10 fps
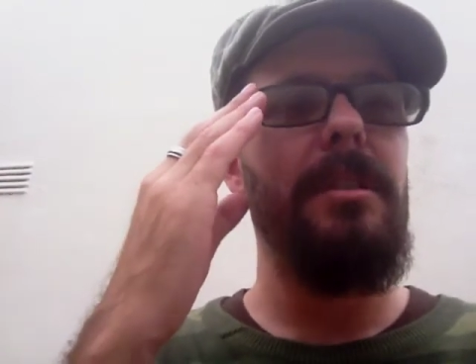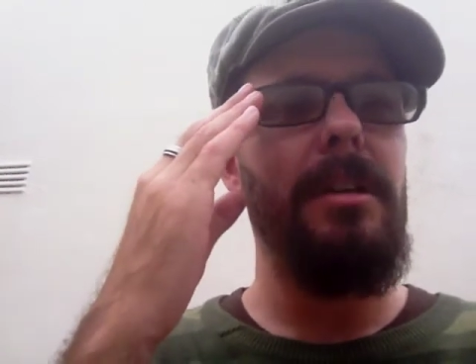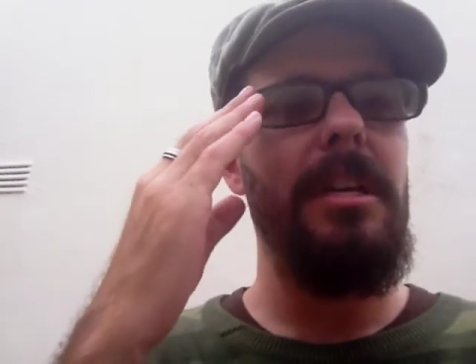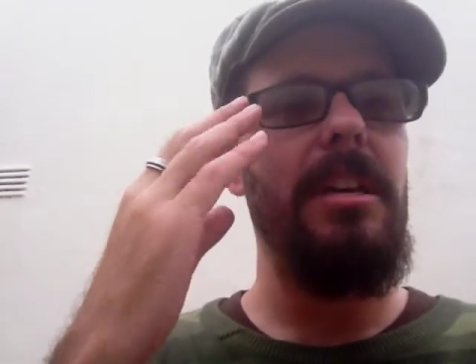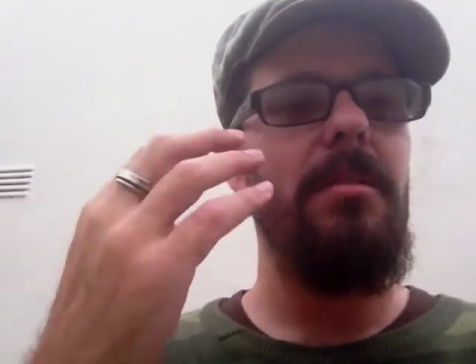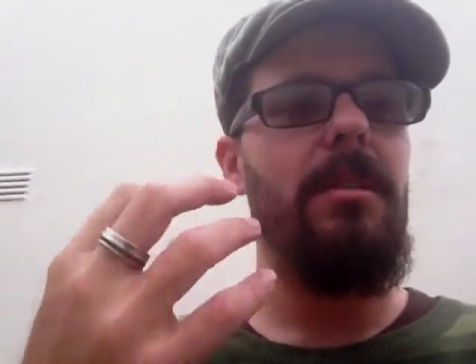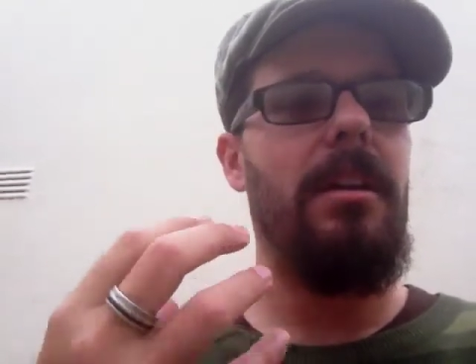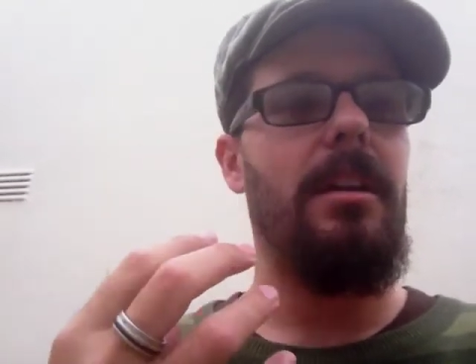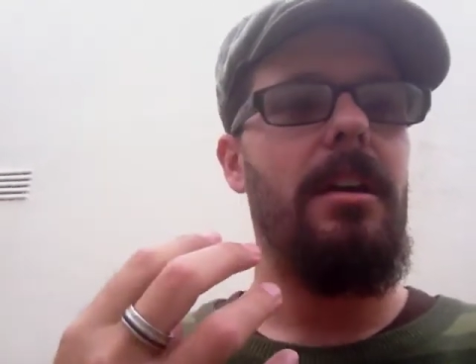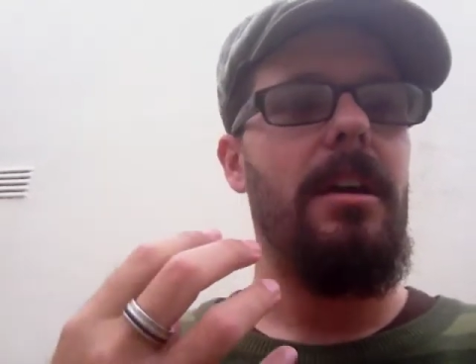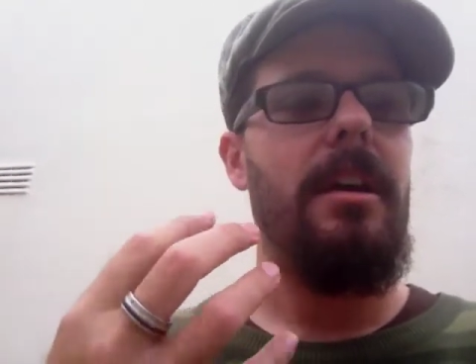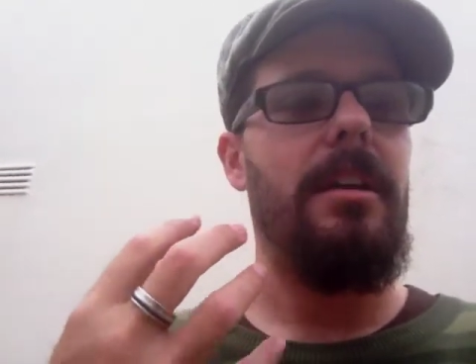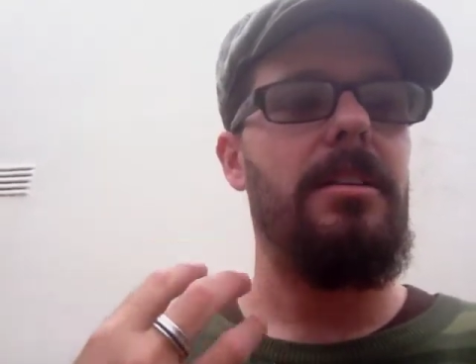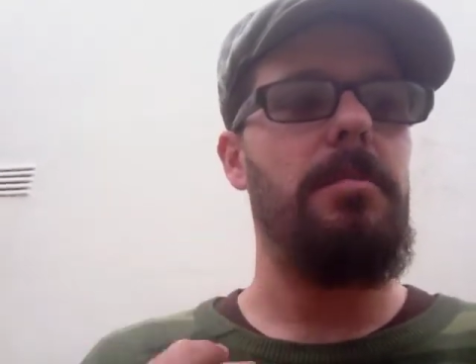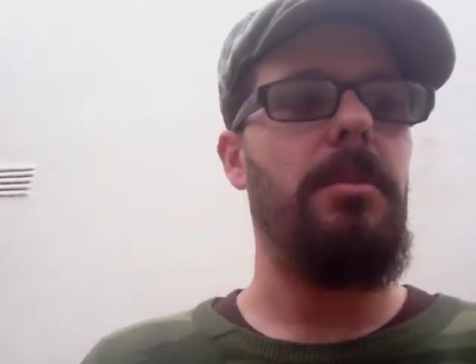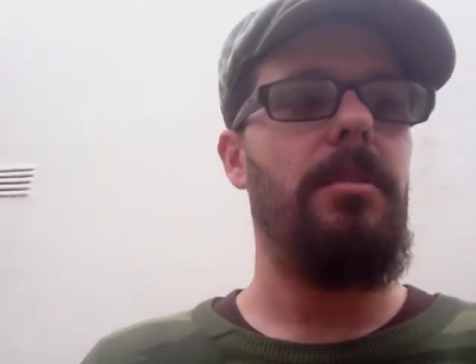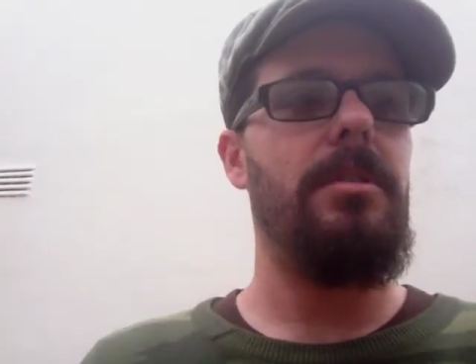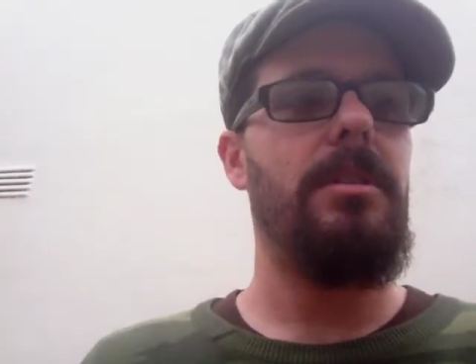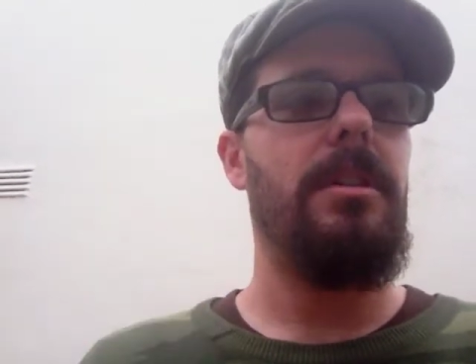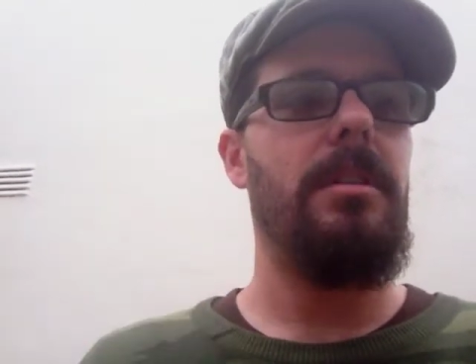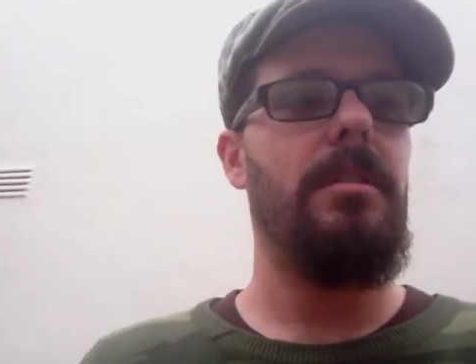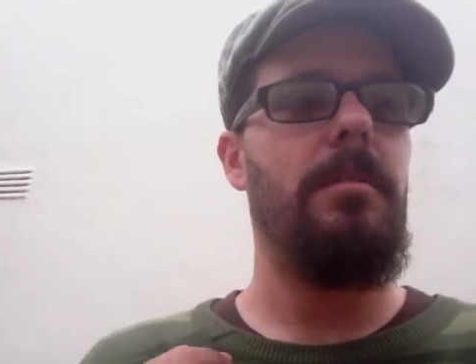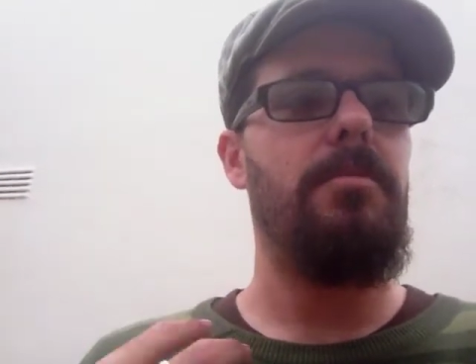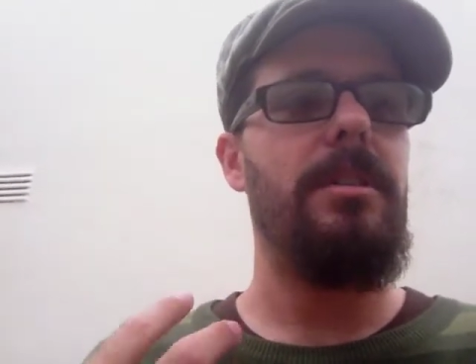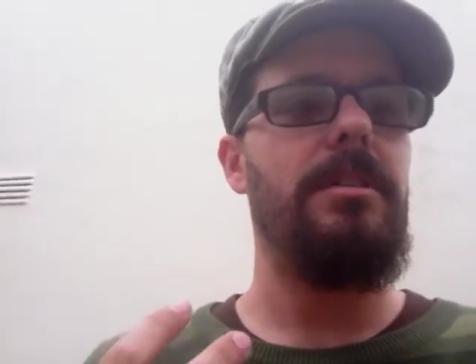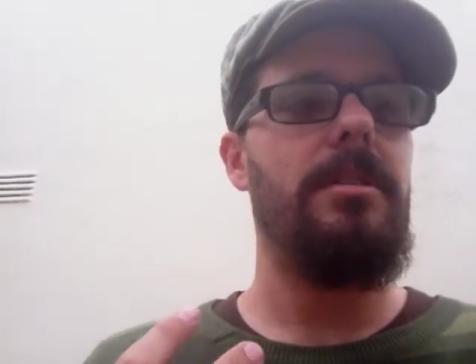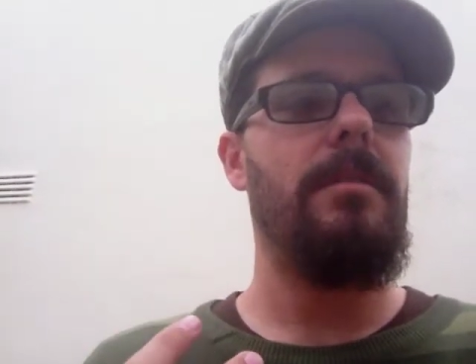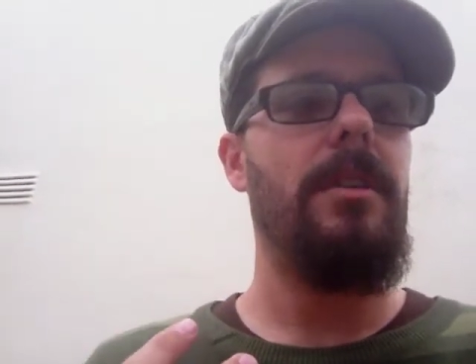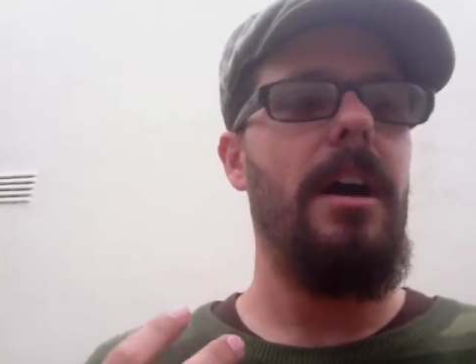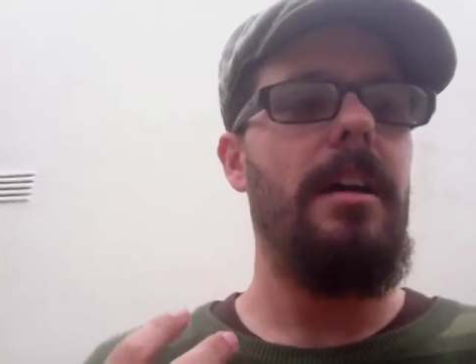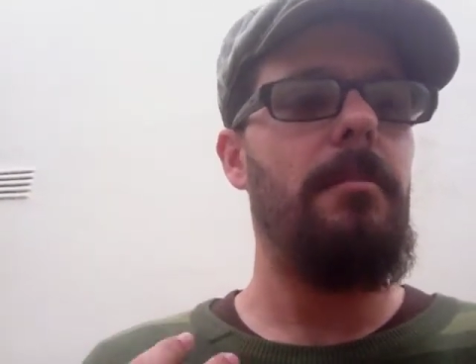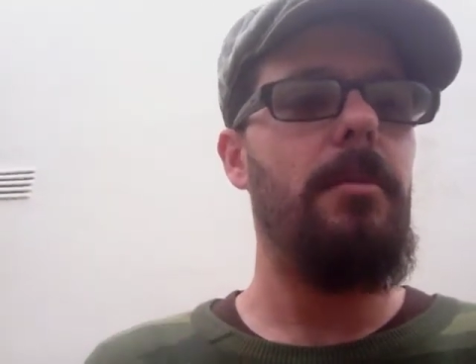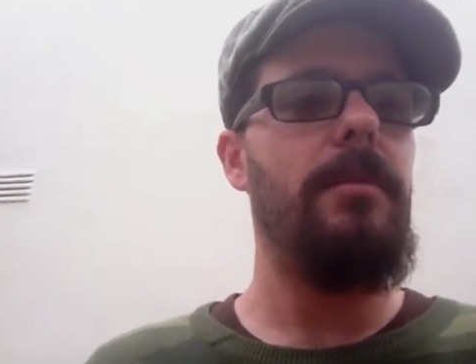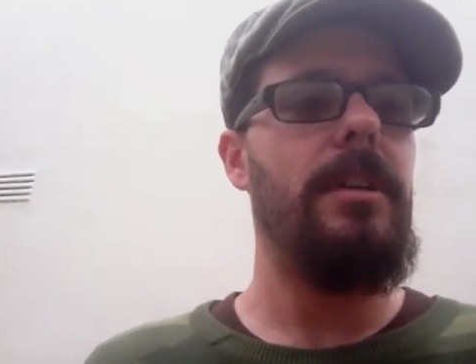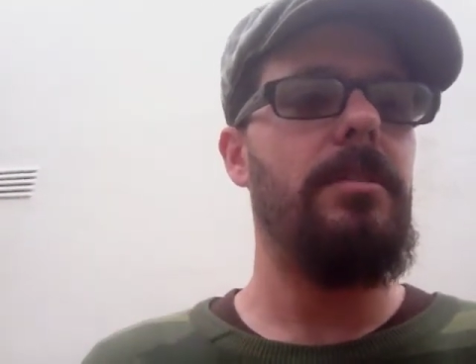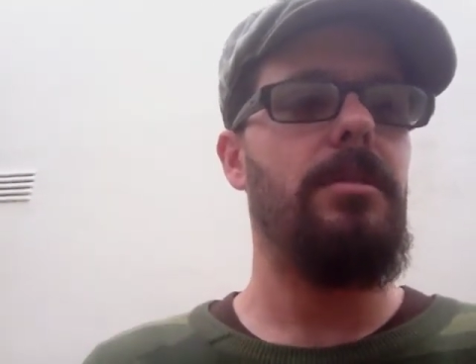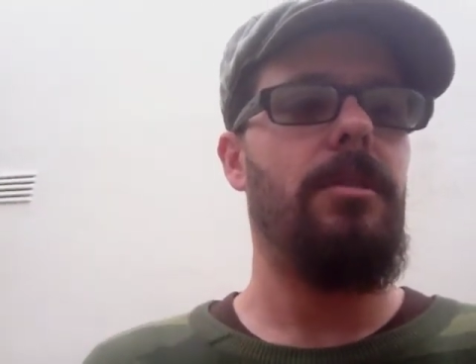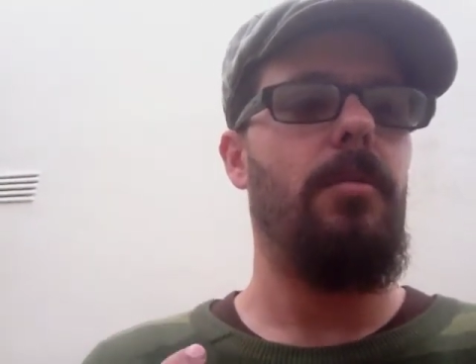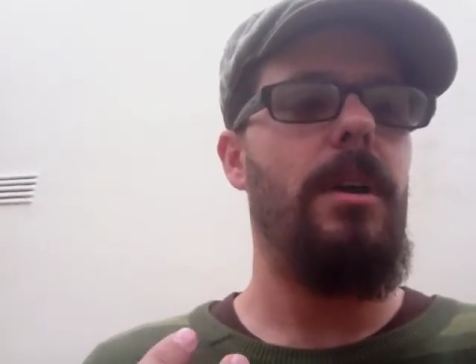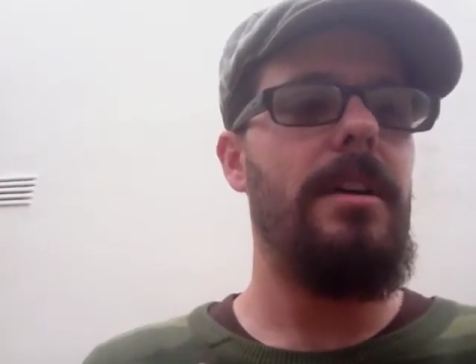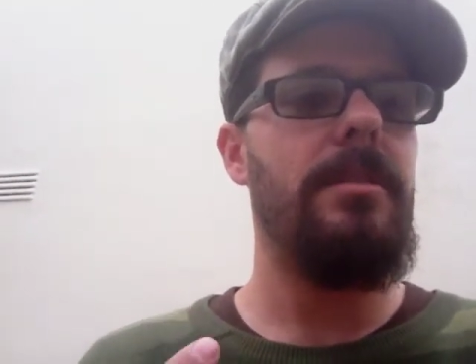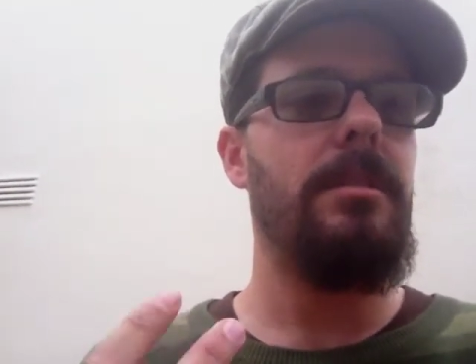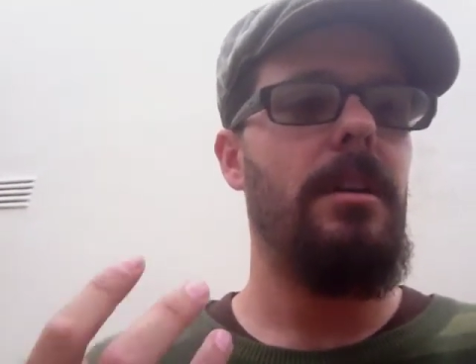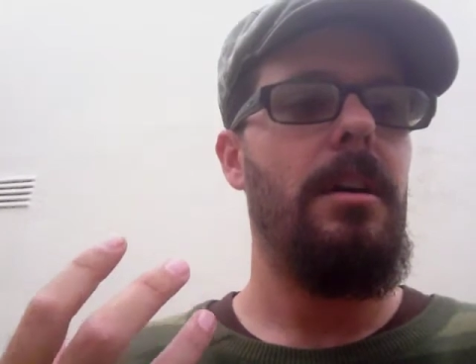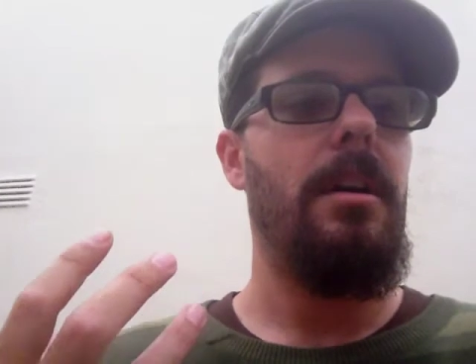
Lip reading: hearing and experiencing the presence of God and moving into the rest